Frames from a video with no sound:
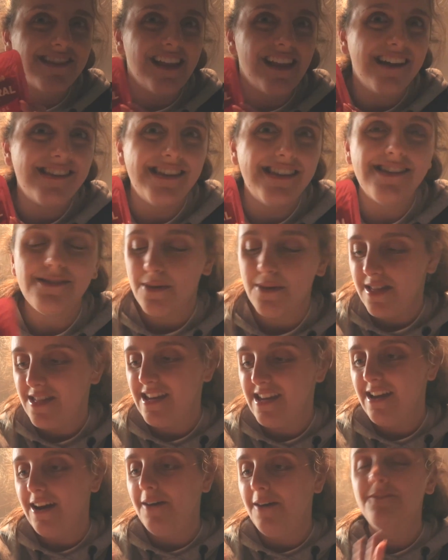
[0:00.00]
slices,
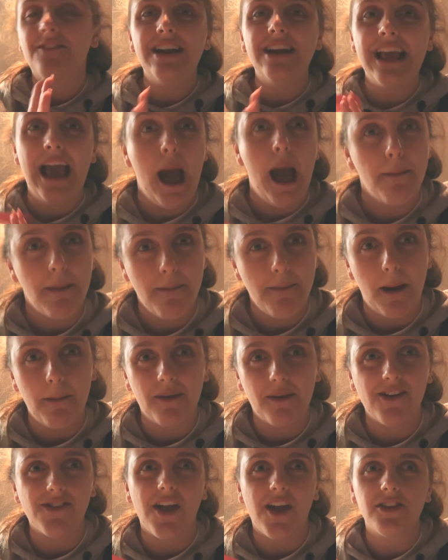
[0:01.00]
which I'm really happy about
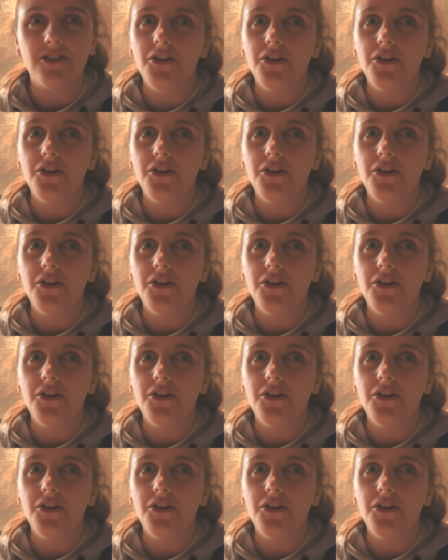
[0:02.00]
because I